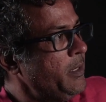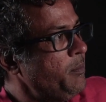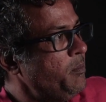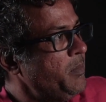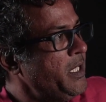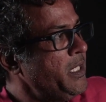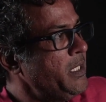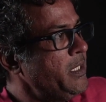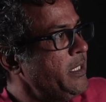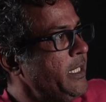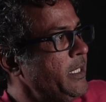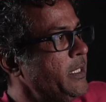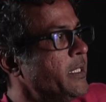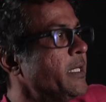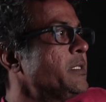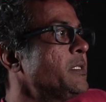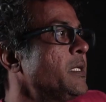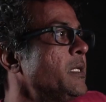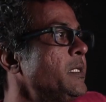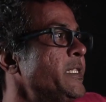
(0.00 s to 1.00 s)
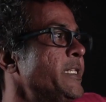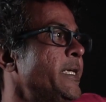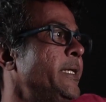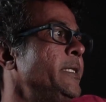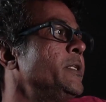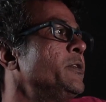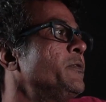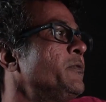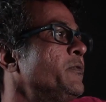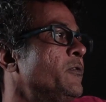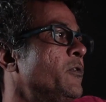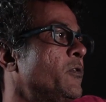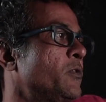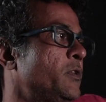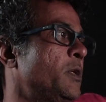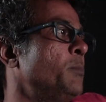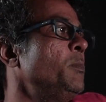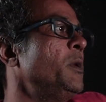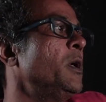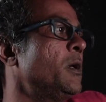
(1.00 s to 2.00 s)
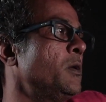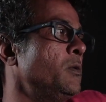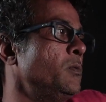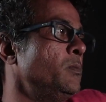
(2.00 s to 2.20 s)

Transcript: been the industrial center for Tamil Nadu.